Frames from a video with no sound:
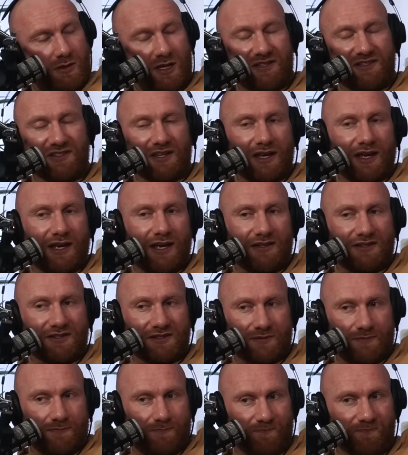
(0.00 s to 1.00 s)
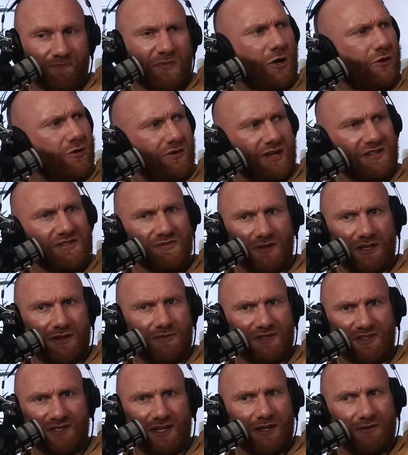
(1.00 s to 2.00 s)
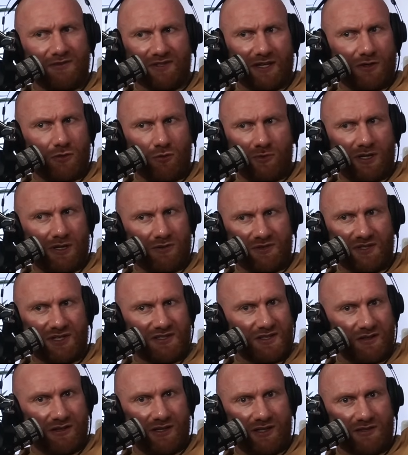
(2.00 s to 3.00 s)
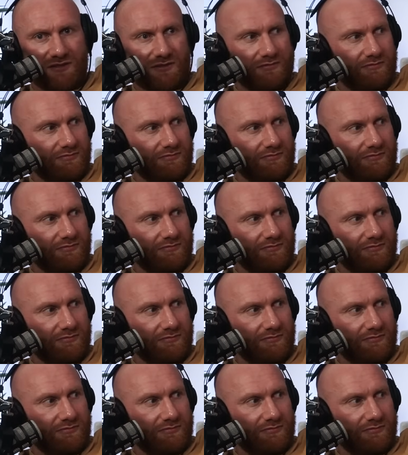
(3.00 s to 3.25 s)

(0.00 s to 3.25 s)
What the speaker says: That's what he was saying. He was like, no one else does it like this.